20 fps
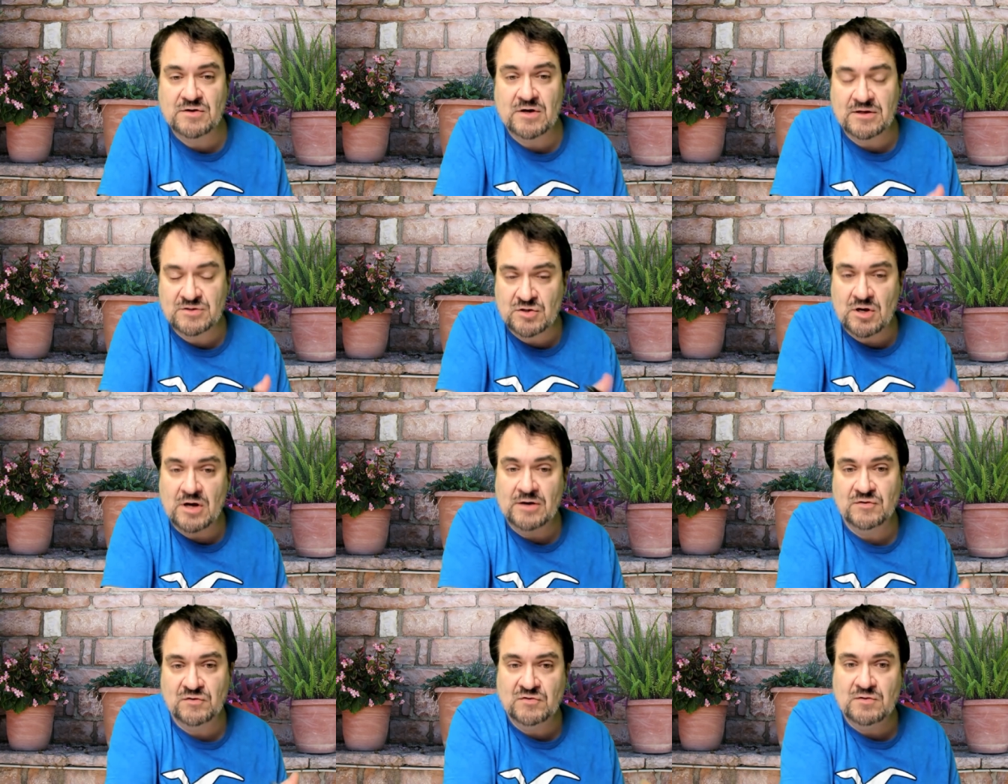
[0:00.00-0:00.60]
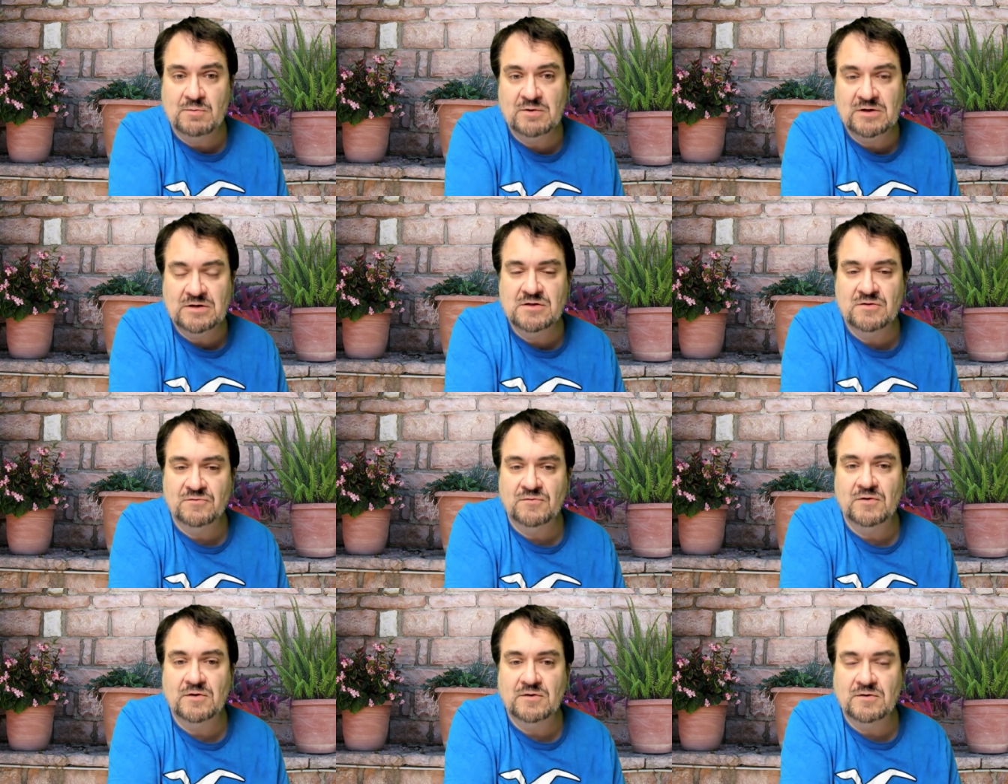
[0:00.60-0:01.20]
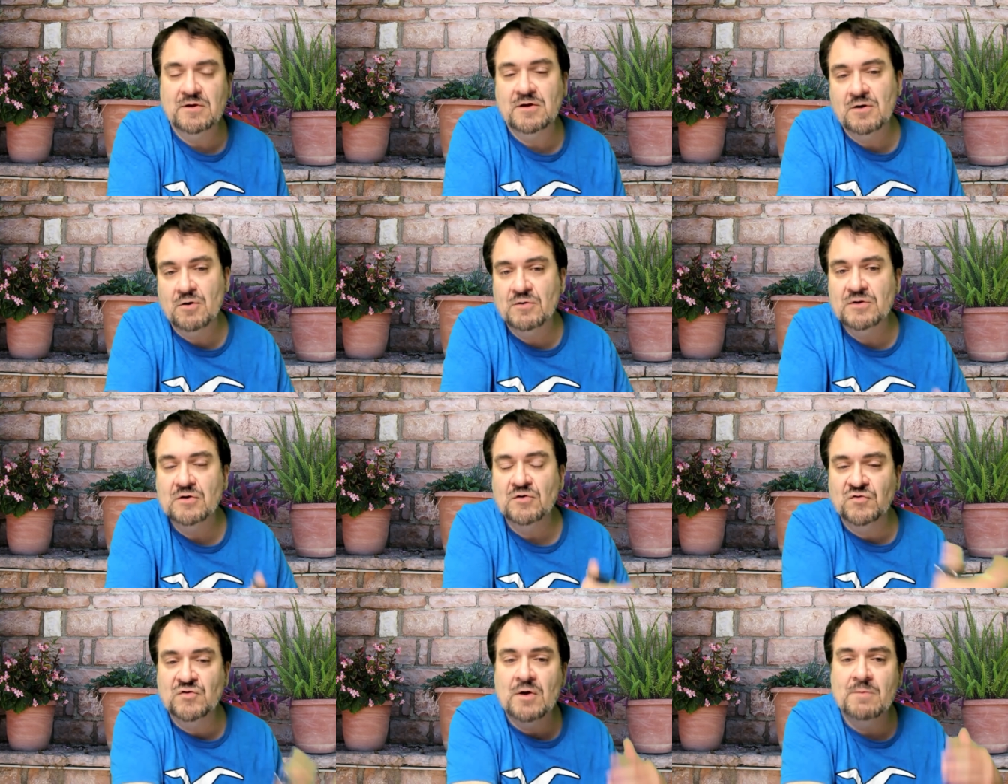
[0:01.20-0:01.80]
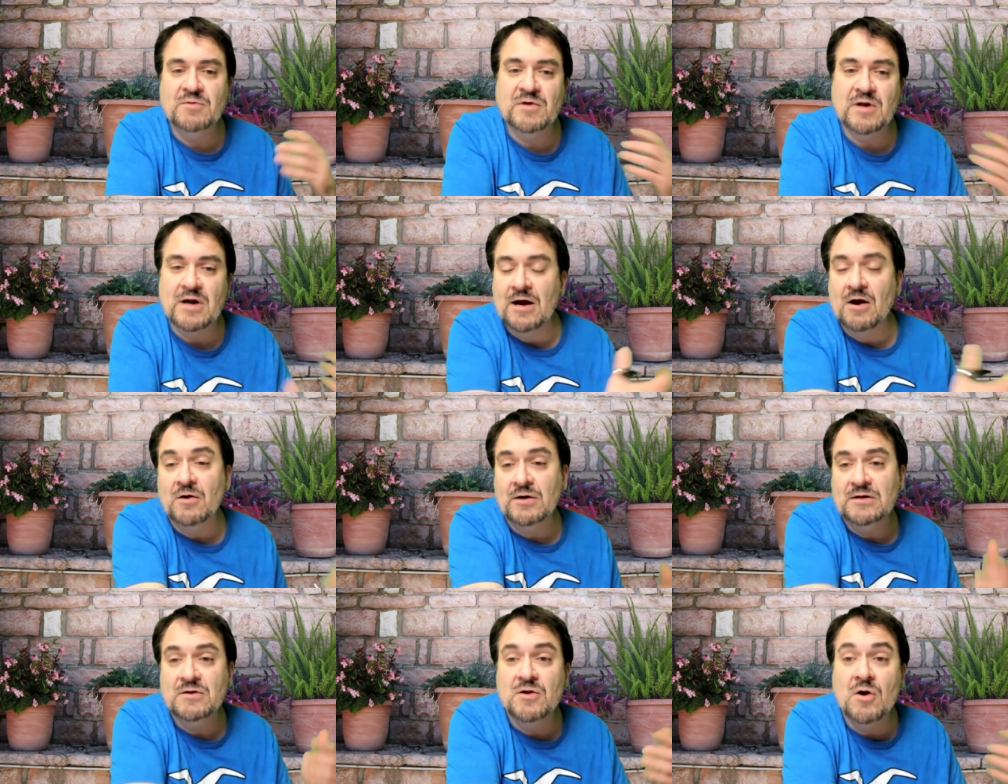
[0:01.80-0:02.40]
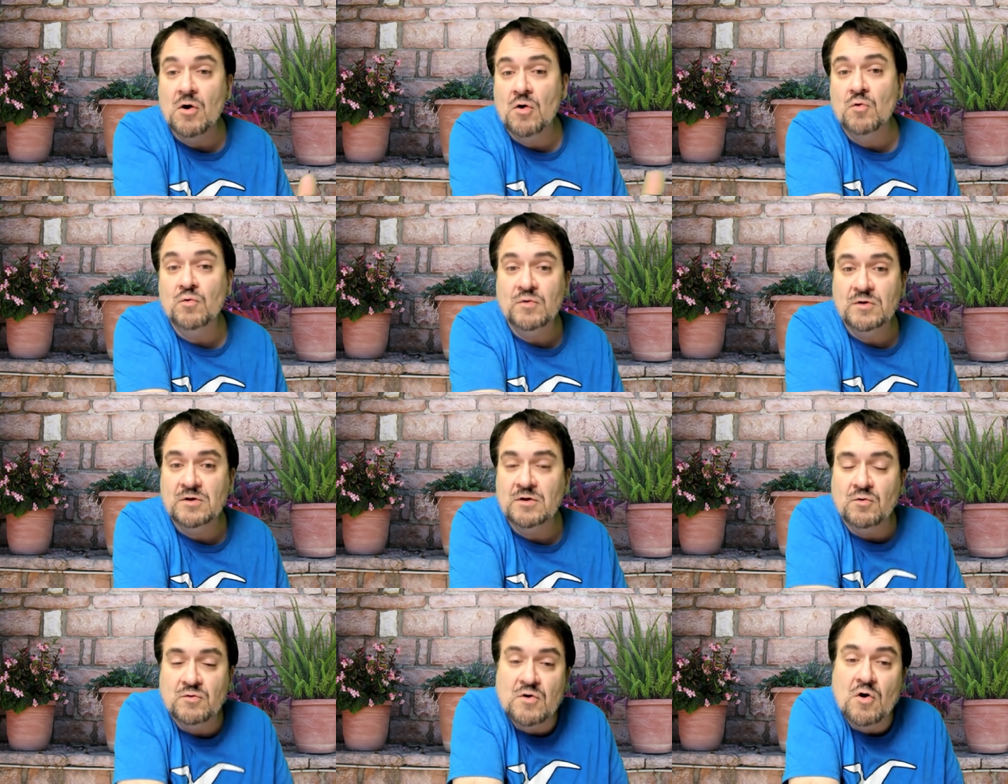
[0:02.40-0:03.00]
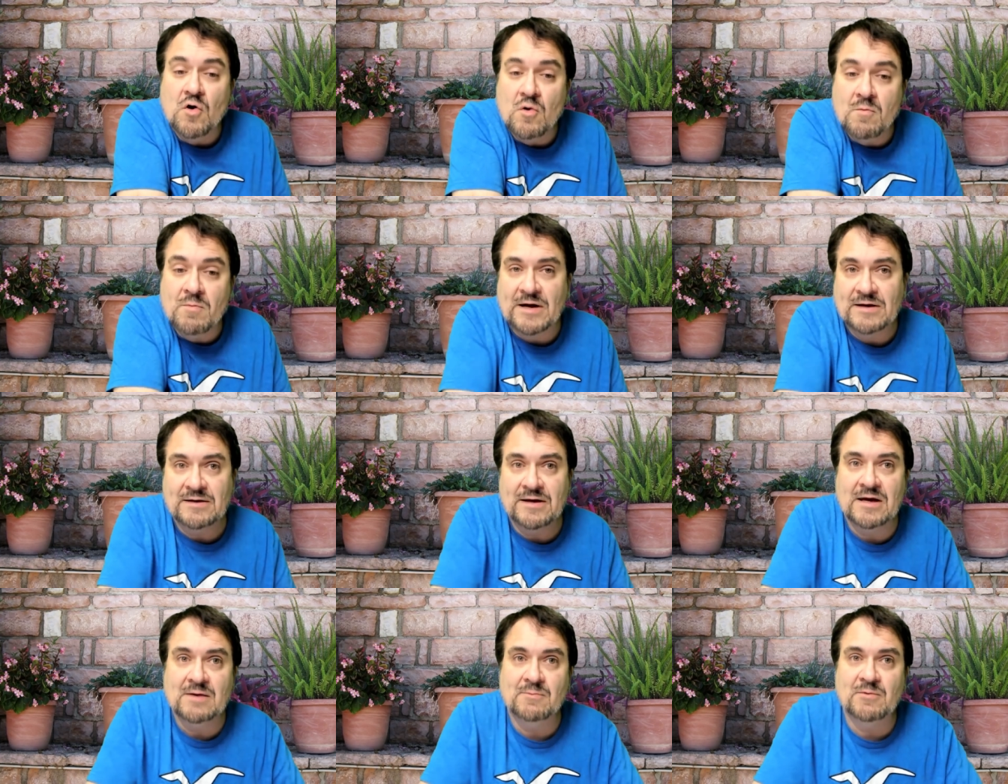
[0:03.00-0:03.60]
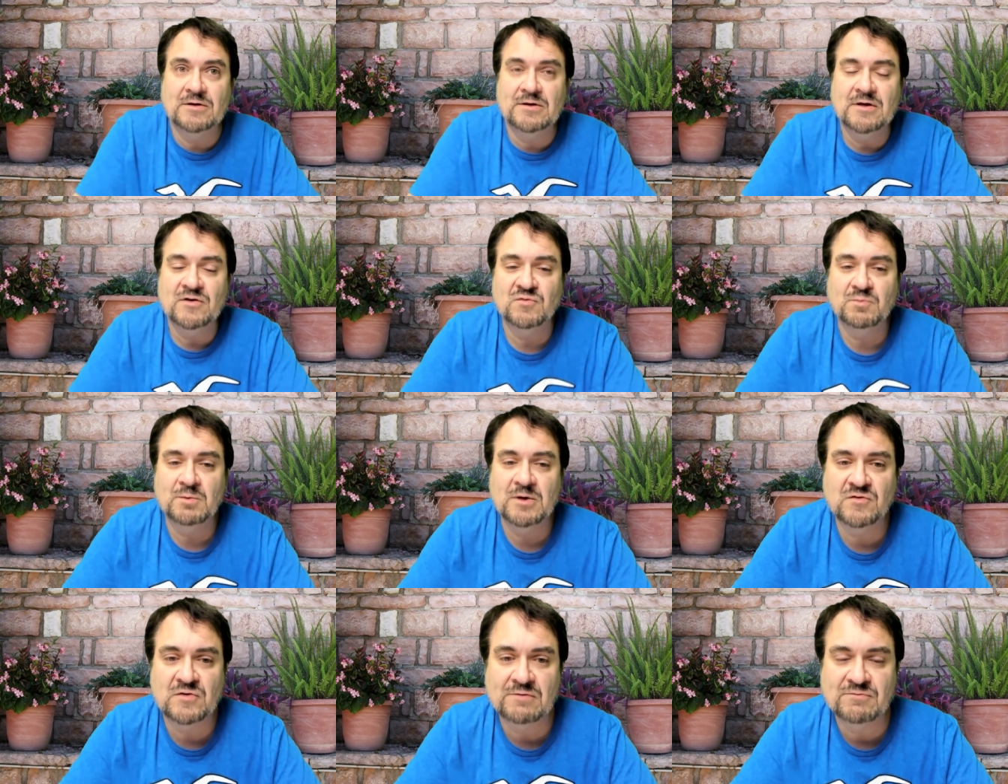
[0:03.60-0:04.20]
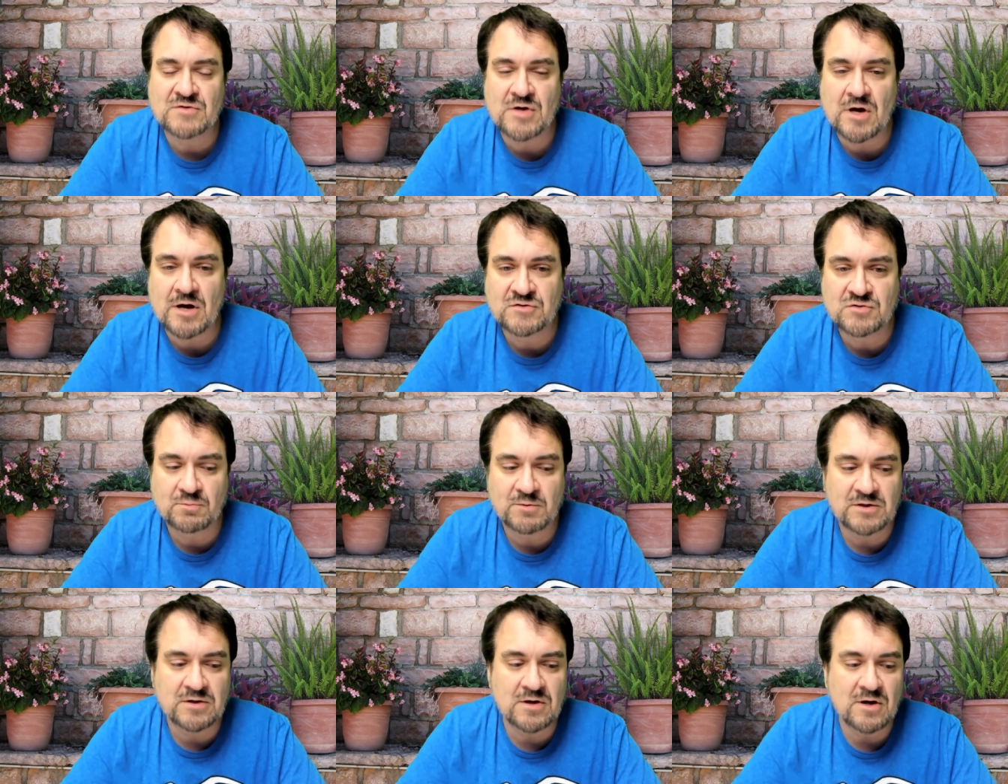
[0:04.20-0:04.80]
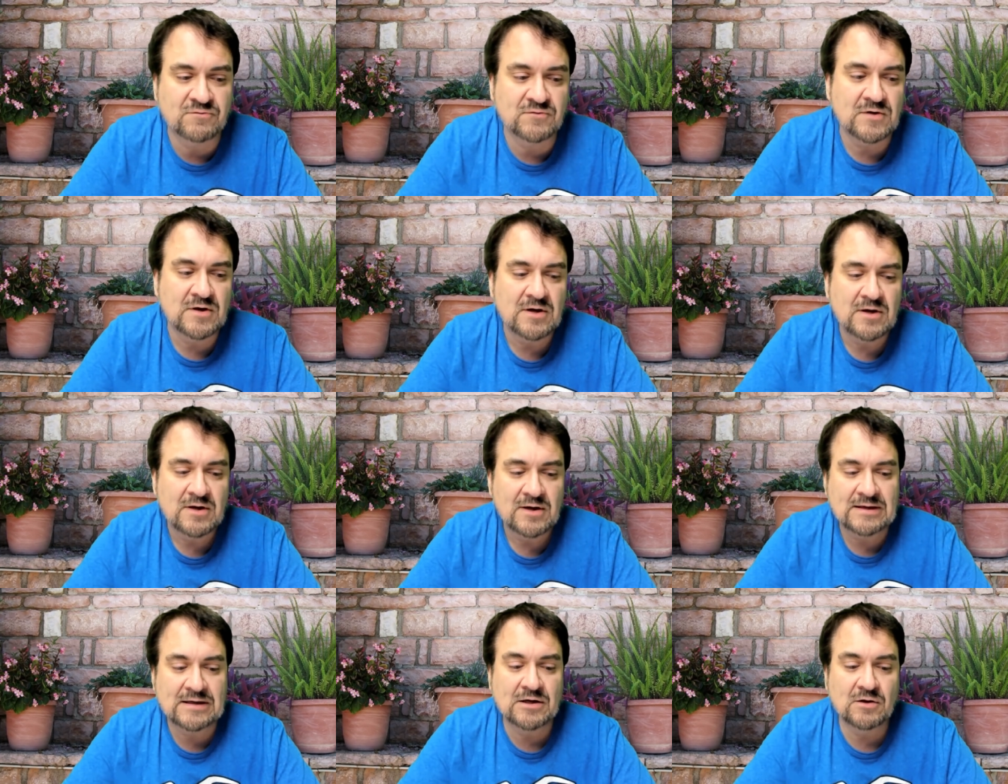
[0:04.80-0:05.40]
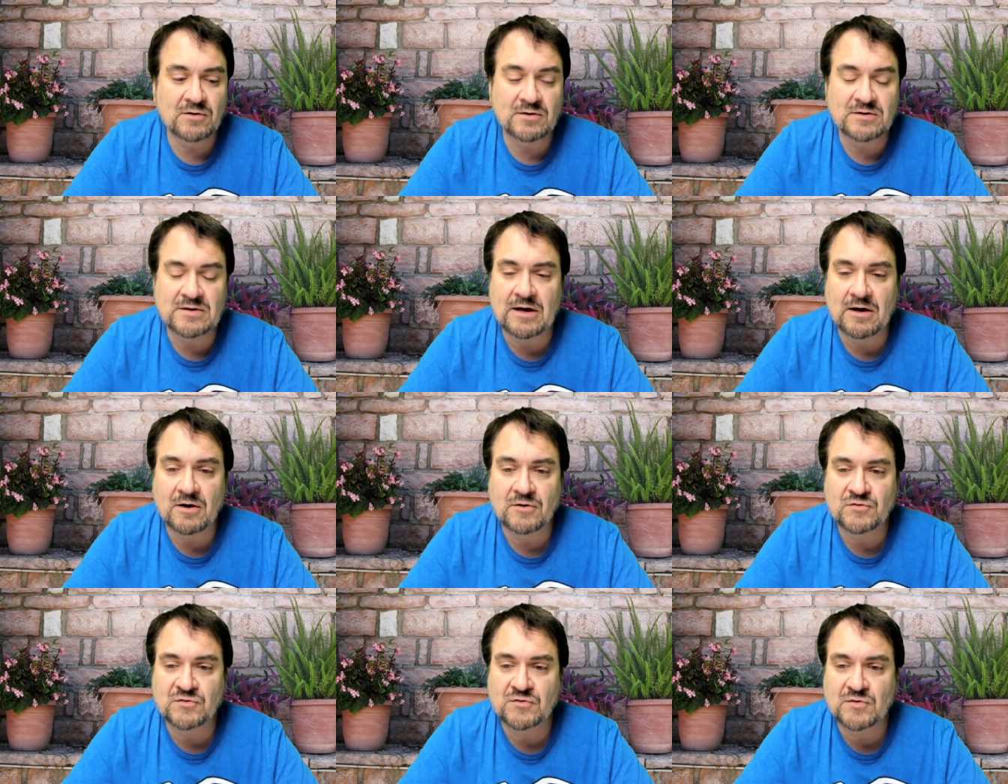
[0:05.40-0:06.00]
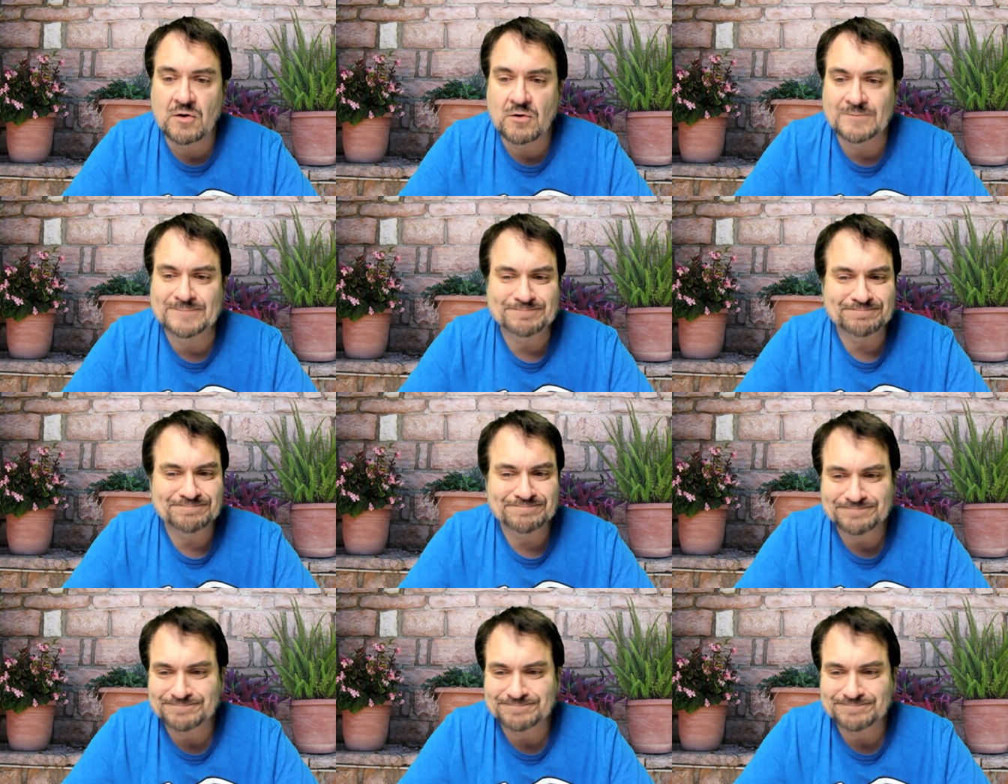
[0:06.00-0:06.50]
I talk to somebody different, you know, and there's some that I already know, you know, know them by name at least because I've talked to them enough here and there. So